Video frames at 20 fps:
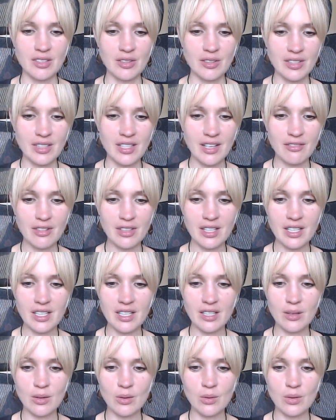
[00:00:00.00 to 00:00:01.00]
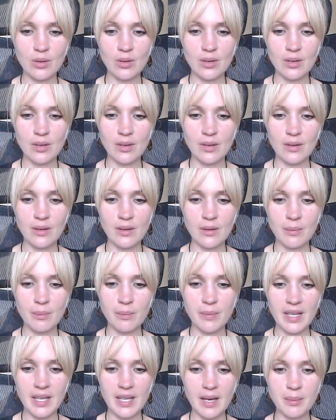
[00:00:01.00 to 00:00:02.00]
You're never going to
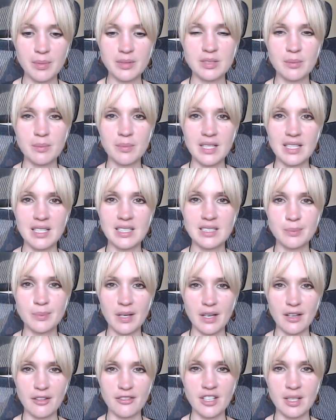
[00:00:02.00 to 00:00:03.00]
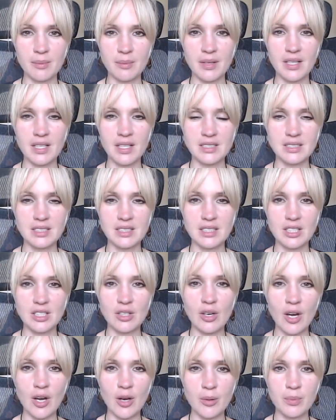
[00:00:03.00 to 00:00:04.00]
be able to be this perfect person that
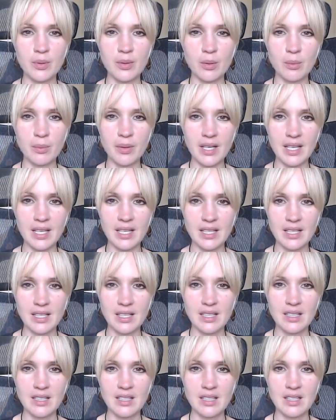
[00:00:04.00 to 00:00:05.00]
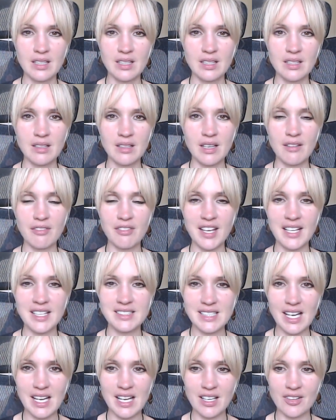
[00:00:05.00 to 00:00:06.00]
you hope you'll be, that never
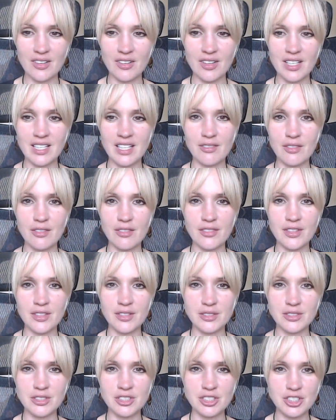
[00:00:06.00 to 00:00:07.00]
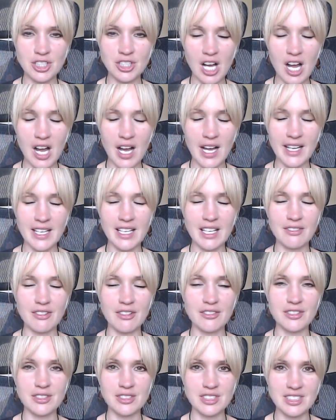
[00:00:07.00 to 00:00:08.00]
gets angry, never feels shy,
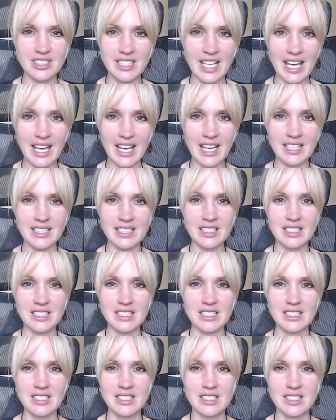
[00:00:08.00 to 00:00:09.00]
never feels scared,